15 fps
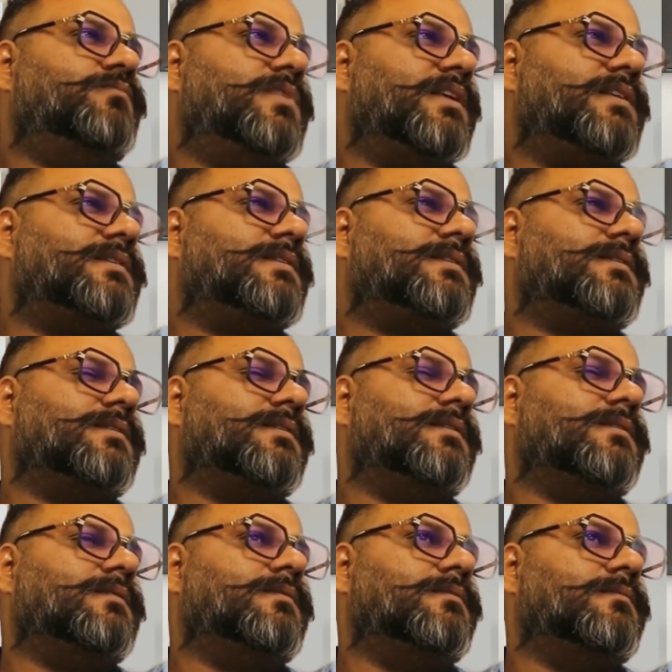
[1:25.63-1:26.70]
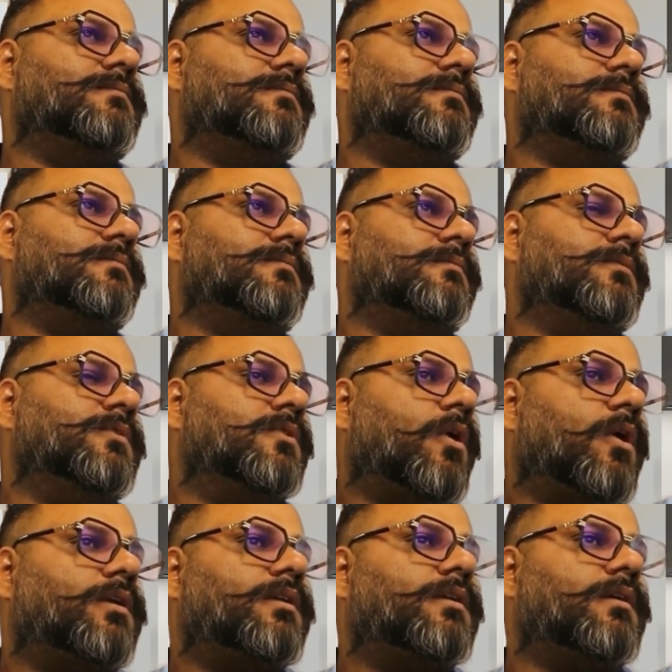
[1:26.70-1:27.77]
This
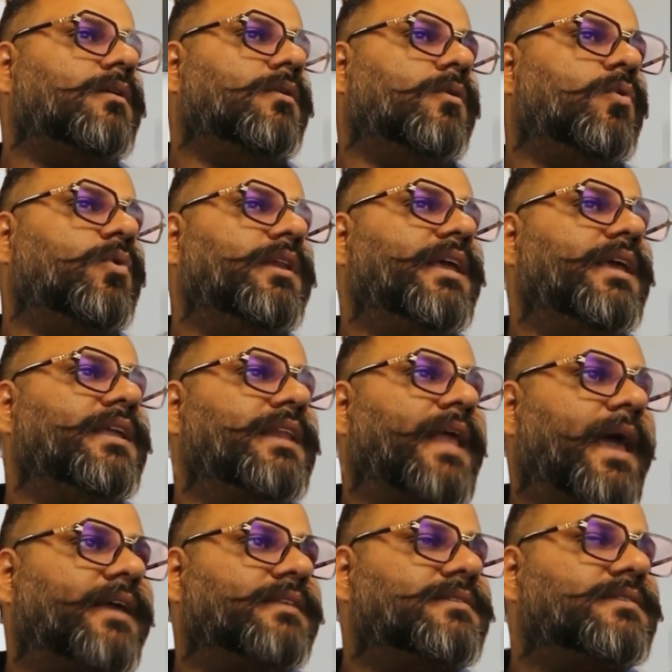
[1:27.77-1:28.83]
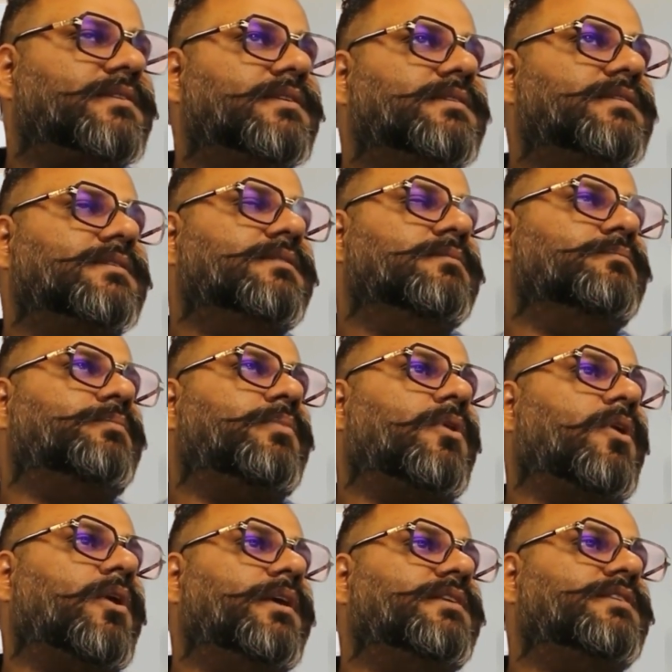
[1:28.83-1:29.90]
not only enhances
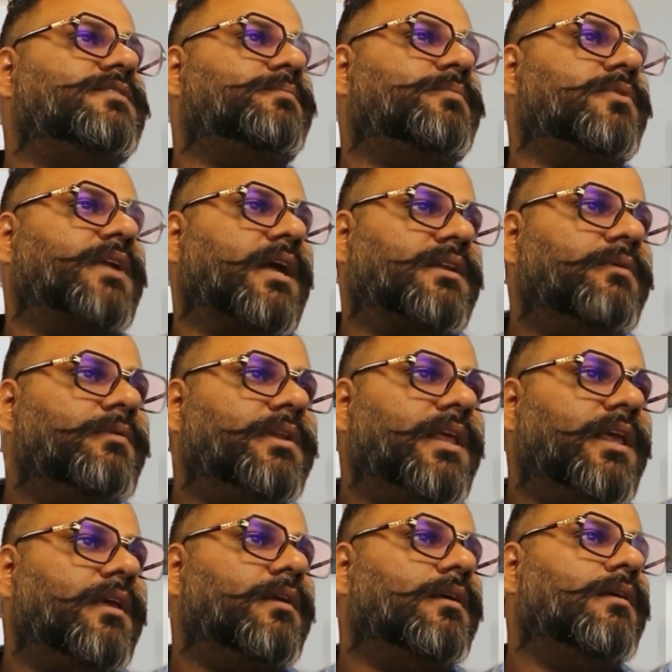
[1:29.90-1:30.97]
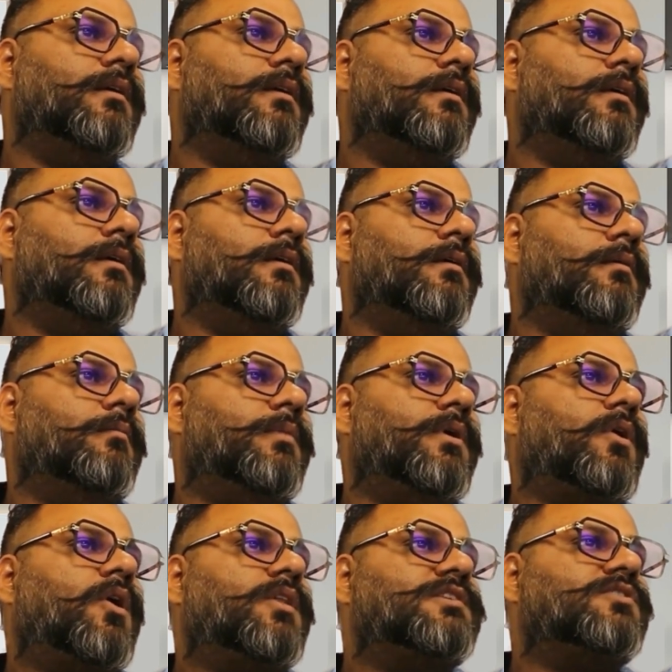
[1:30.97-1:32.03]
employees' productivity
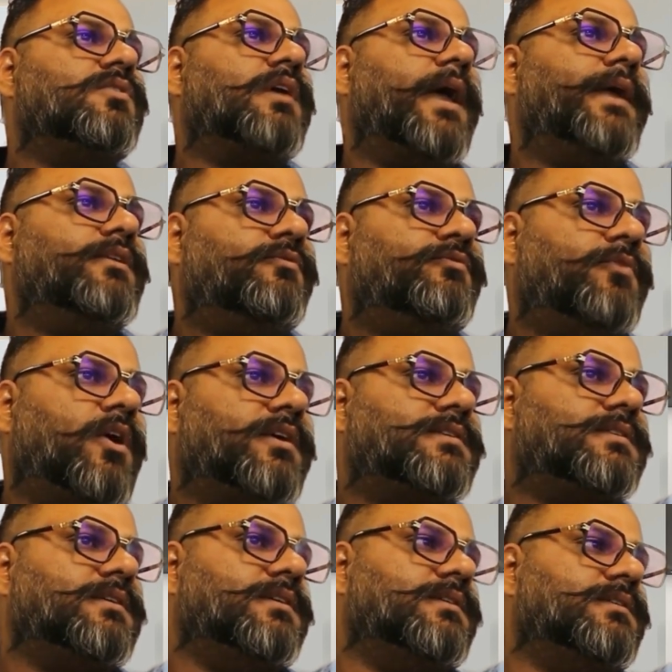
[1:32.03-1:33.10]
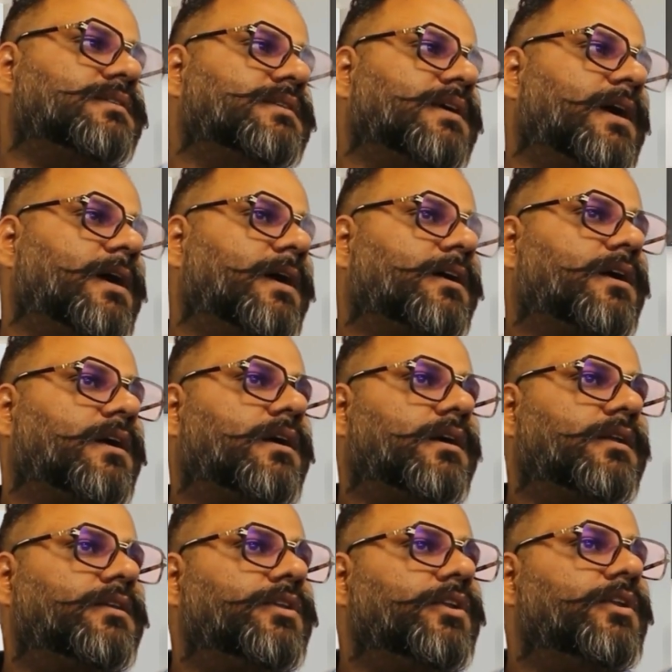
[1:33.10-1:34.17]
but also kind of fosters
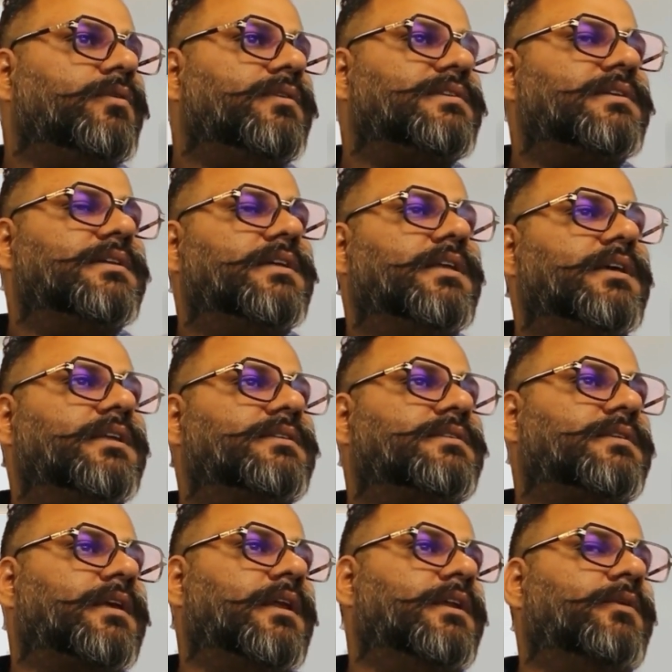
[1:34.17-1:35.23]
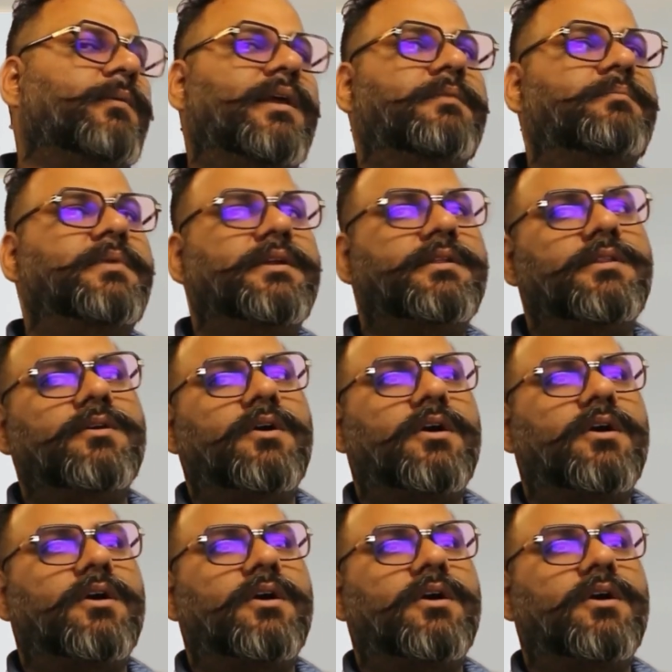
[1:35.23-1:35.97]
continuous learning and skill development in the